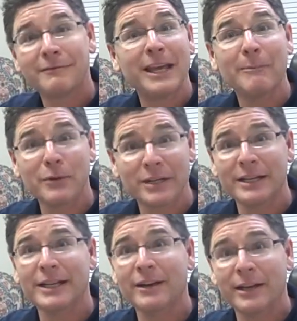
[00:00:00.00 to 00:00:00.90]
10%
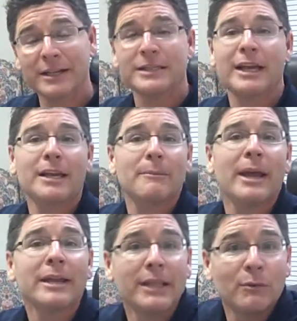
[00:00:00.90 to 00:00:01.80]
down. Let's say I had a
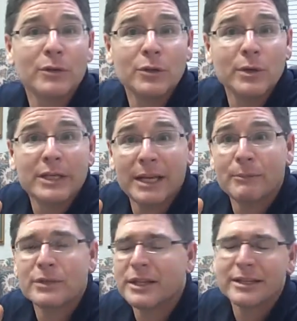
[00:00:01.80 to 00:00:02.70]
bank that would do a
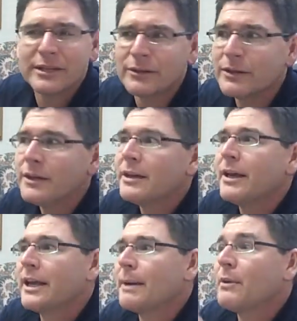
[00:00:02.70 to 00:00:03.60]
10% deal,
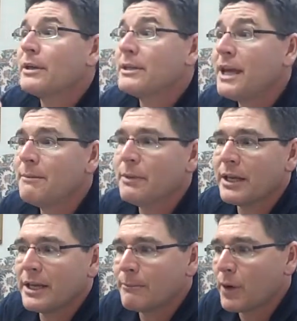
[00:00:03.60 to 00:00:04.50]
and I bought 10
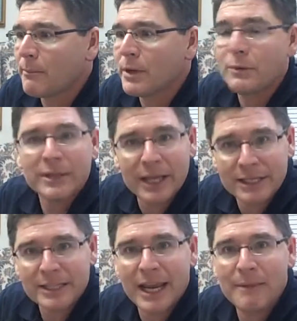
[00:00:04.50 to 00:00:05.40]
million in property with that
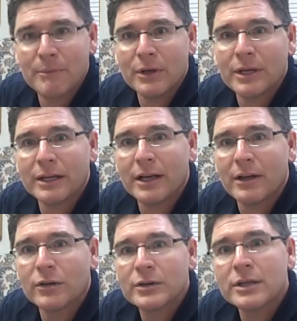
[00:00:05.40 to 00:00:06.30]
same $1 million.
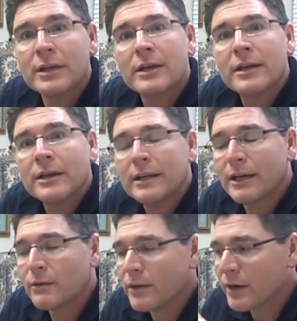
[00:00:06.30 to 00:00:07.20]

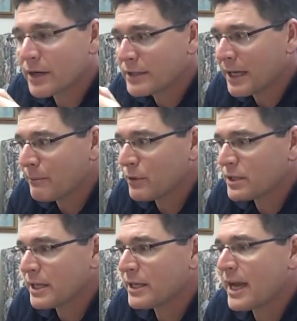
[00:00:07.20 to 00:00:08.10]
Now, on a
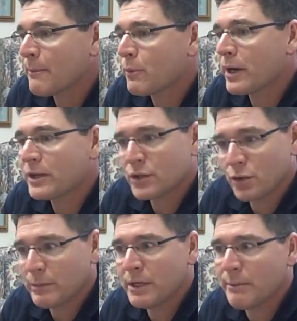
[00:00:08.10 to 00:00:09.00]
10% cap rate,
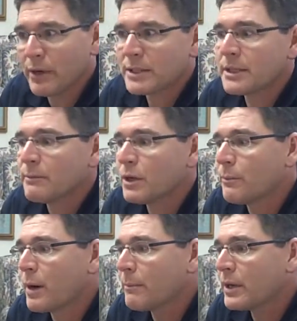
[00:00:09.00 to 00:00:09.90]
assuming you bought similar
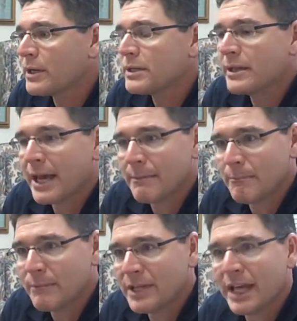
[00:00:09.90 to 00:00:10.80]
properties, that
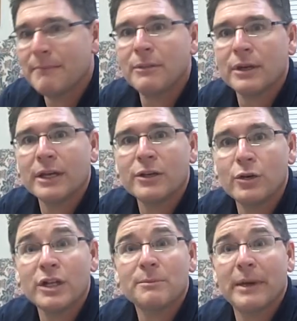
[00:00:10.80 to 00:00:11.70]
10 million
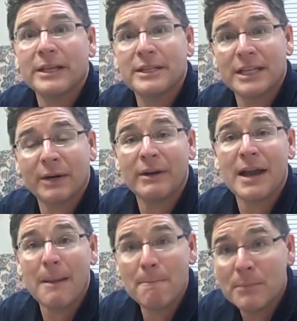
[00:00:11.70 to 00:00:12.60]
you'd expect to generate
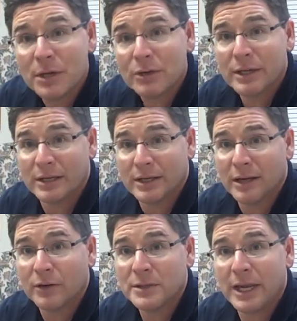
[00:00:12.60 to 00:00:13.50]
$1 million
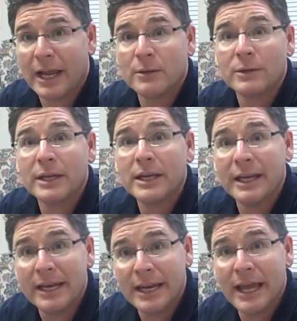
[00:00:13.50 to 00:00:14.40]
annually
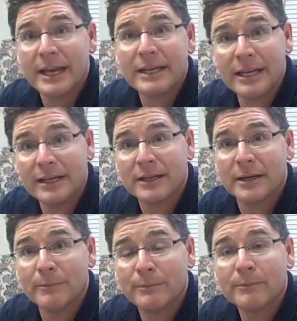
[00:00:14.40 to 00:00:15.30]
in net
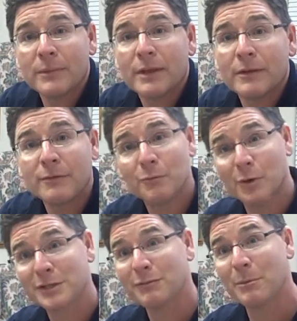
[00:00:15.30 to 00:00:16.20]
income.
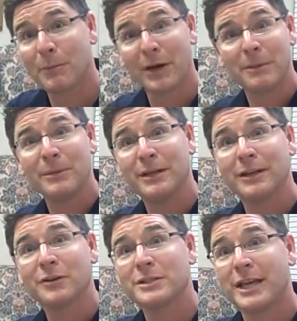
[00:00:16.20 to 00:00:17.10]
Whereas if you bought $1 million
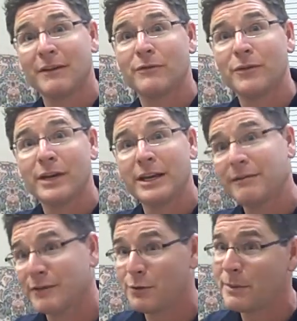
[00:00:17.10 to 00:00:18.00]
debt free,
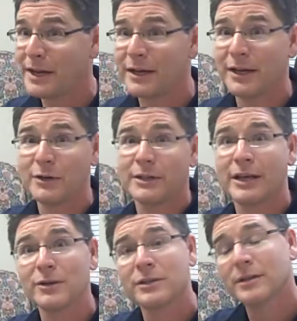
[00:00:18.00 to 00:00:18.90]
you make
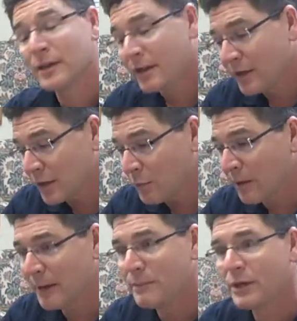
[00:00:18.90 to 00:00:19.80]
100,000. You
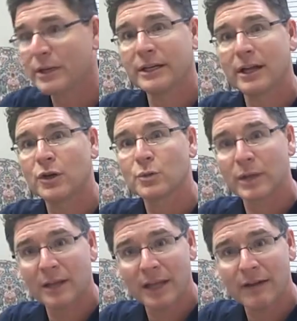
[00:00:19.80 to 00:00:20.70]
buy $1 million
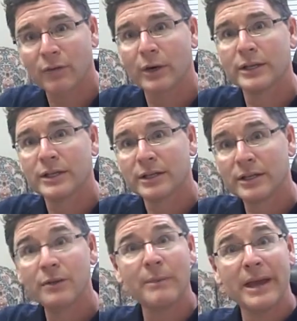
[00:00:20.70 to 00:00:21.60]
with leverage,
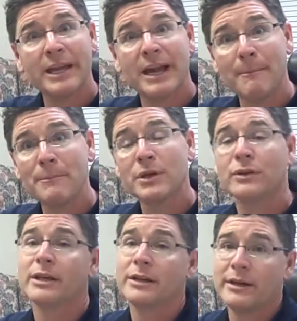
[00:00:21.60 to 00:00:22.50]
you make $1
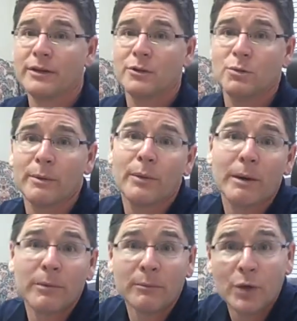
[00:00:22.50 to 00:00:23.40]
million. Now there's one
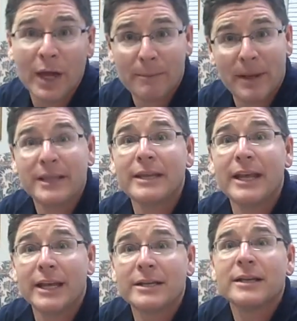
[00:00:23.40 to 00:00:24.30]
problem: you got to pay the
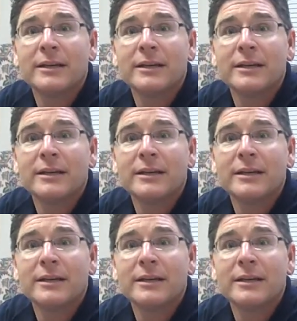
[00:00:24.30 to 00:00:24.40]
debt.